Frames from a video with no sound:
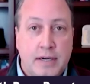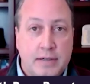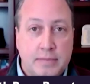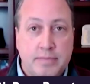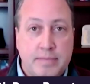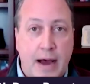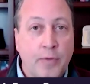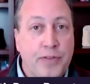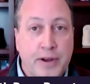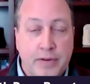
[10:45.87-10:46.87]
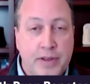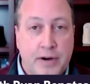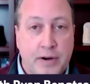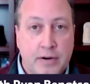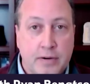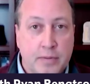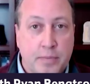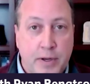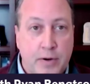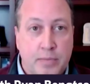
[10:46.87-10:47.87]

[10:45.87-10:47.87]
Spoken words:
out there that are,